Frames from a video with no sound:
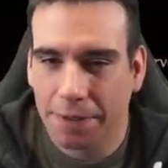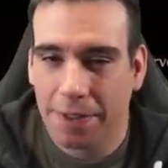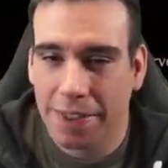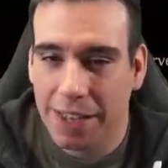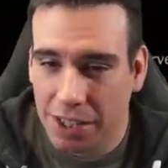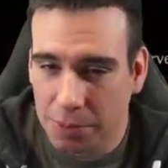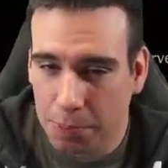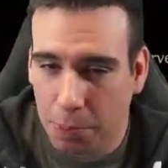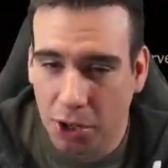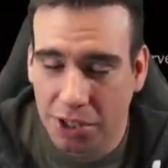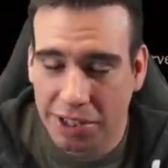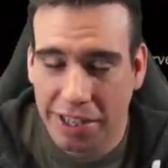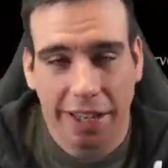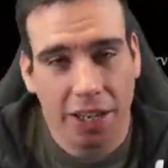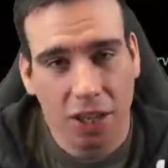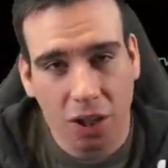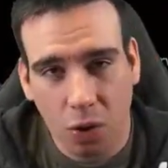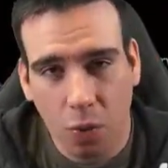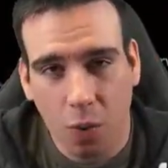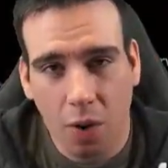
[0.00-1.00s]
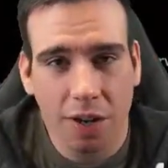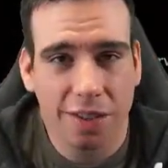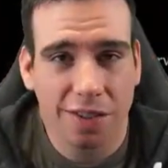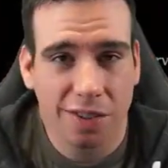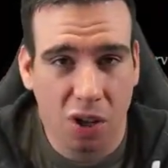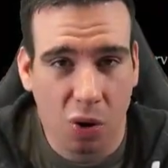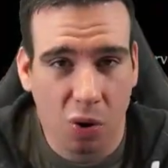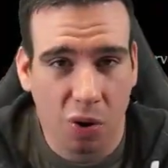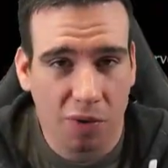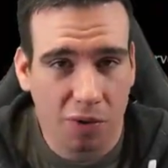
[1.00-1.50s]
this particular one is
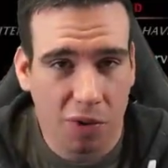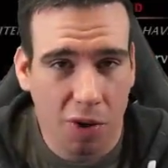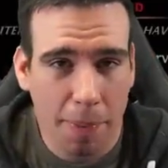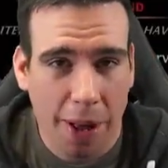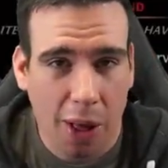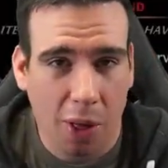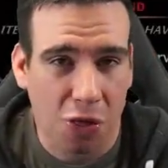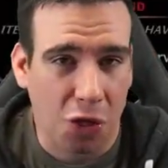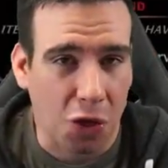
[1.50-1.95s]
going for about